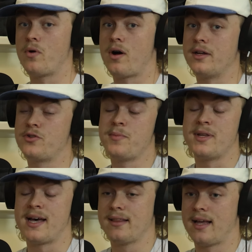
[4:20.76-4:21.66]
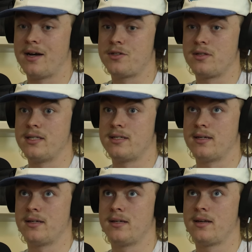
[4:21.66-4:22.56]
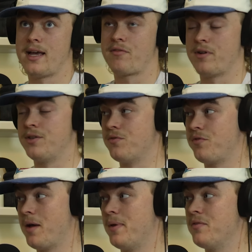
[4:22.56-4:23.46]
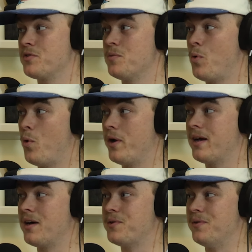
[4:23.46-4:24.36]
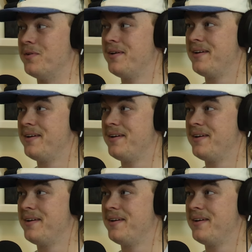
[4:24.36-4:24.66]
I attribute that largely to our friends and family for supporting us, and